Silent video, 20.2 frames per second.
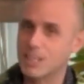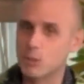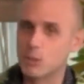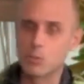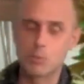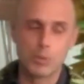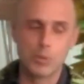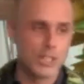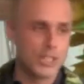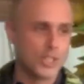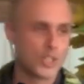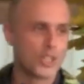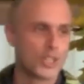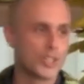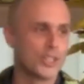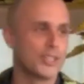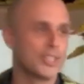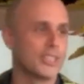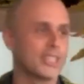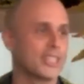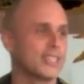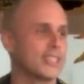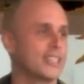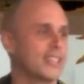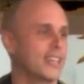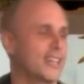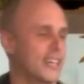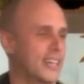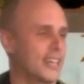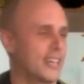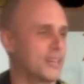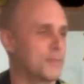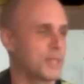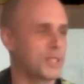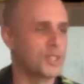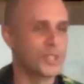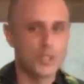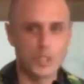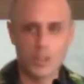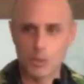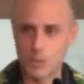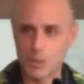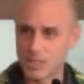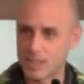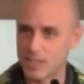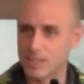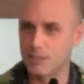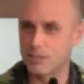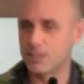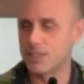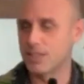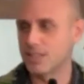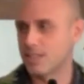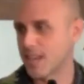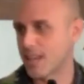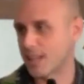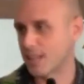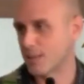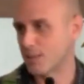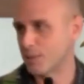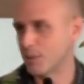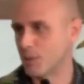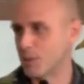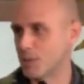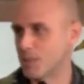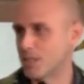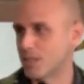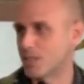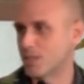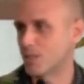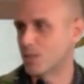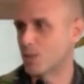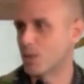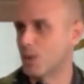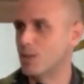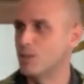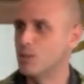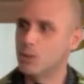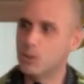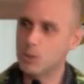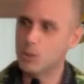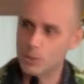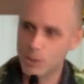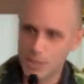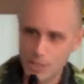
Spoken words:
pretty chill, and my sister was a gifted saxophonist, so I knew